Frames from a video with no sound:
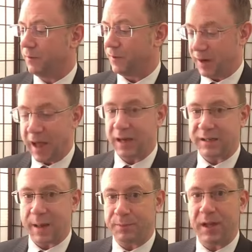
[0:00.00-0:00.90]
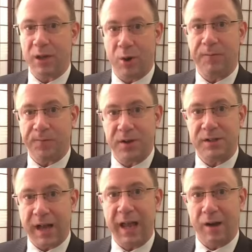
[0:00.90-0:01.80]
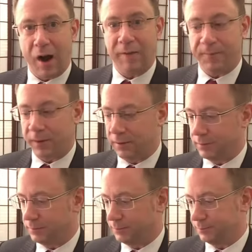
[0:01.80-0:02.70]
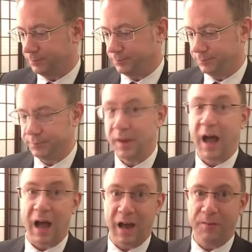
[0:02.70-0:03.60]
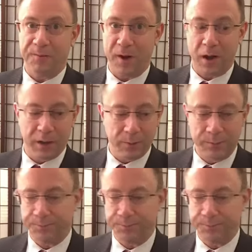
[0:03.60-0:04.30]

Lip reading: for not accepting your first date offer. Unfollow.